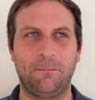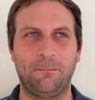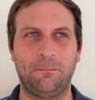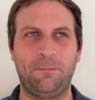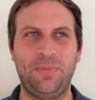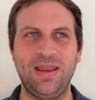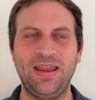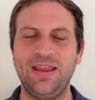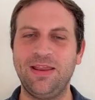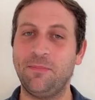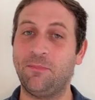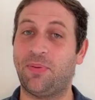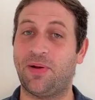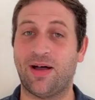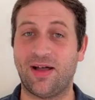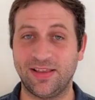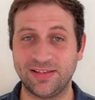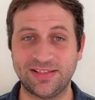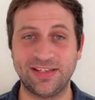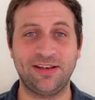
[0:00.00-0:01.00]
being
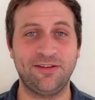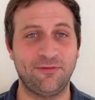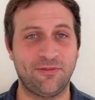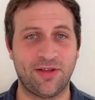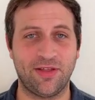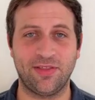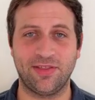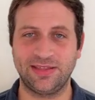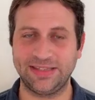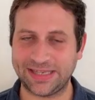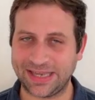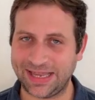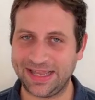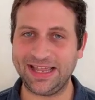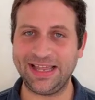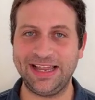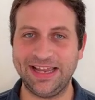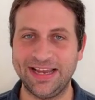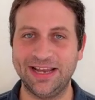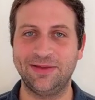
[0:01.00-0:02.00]
positive all the
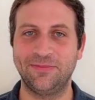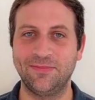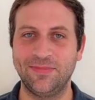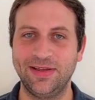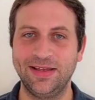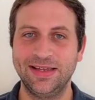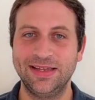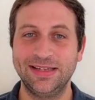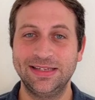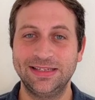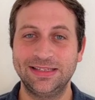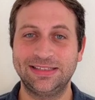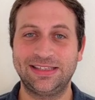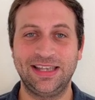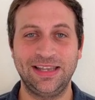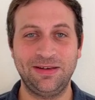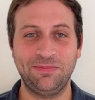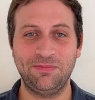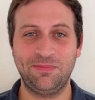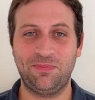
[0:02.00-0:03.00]
time
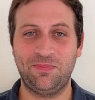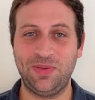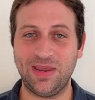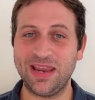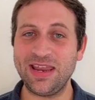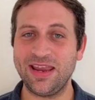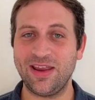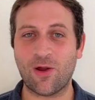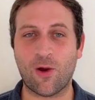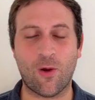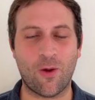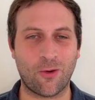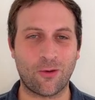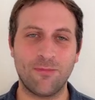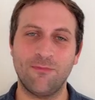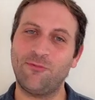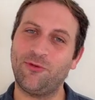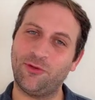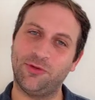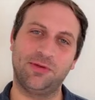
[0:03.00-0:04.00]
can be
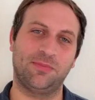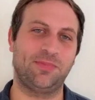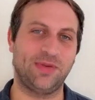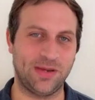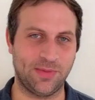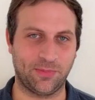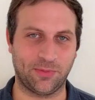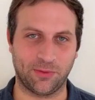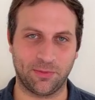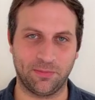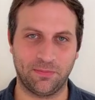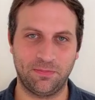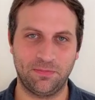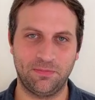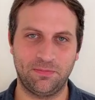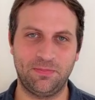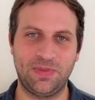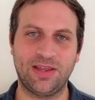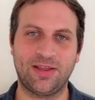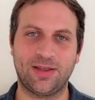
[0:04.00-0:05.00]
harmful to people
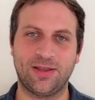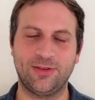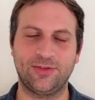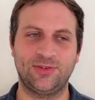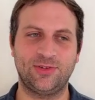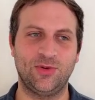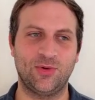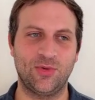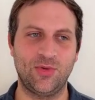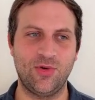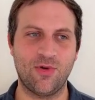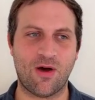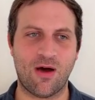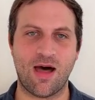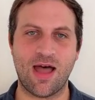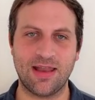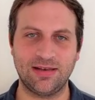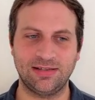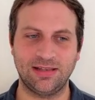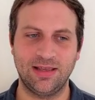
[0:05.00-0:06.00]
because you're
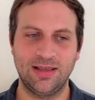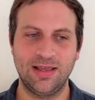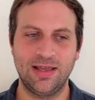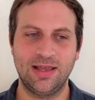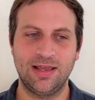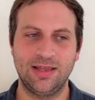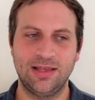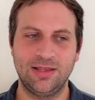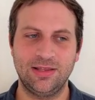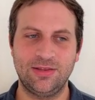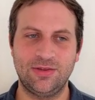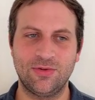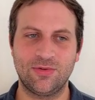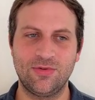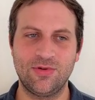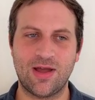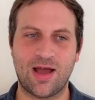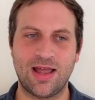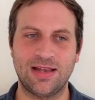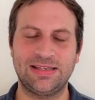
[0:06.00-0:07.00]
not
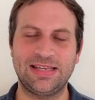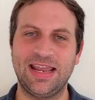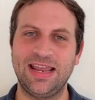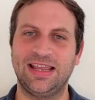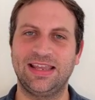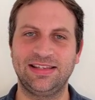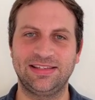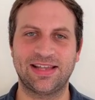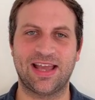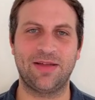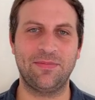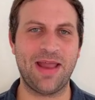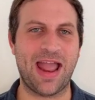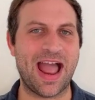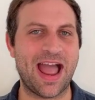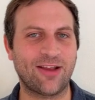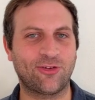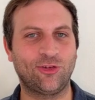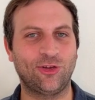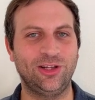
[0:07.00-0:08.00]
taking time
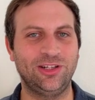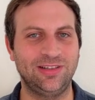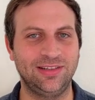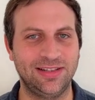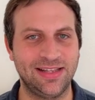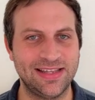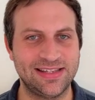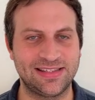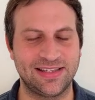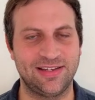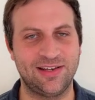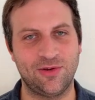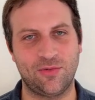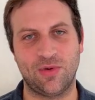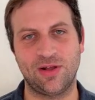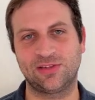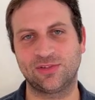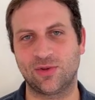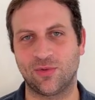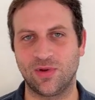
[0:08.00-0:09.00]
to actually listen to
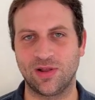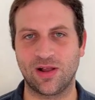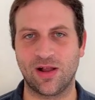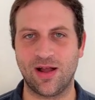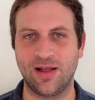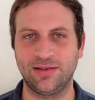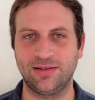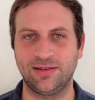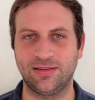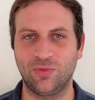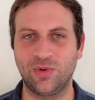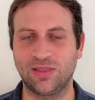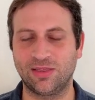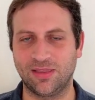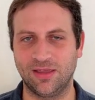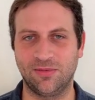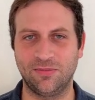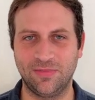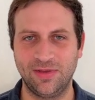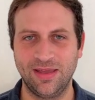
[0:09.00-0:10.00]
what's going on with
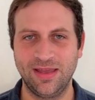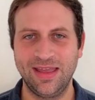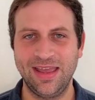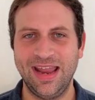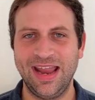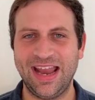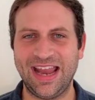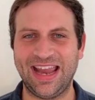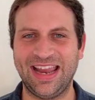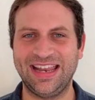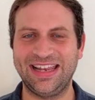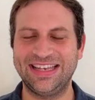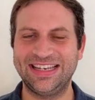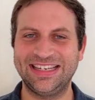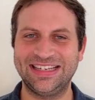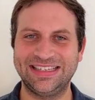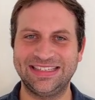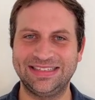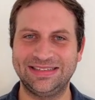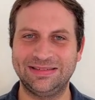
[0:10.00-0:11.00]
them.
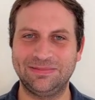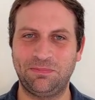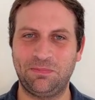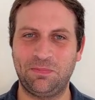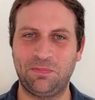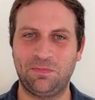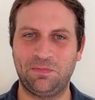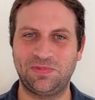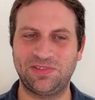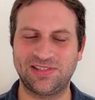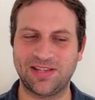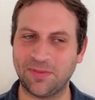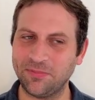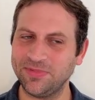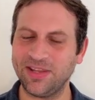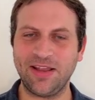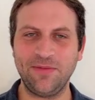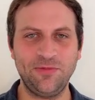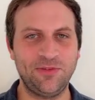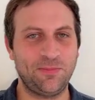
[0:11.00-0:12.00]
And
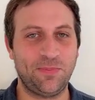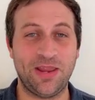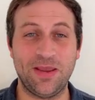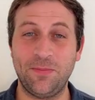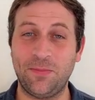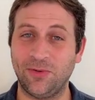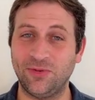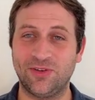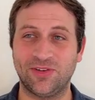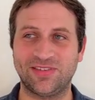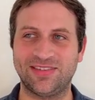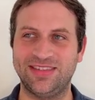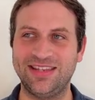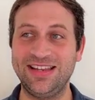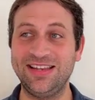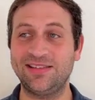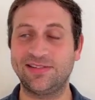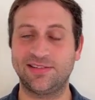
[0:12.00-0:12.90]
sometimes people just need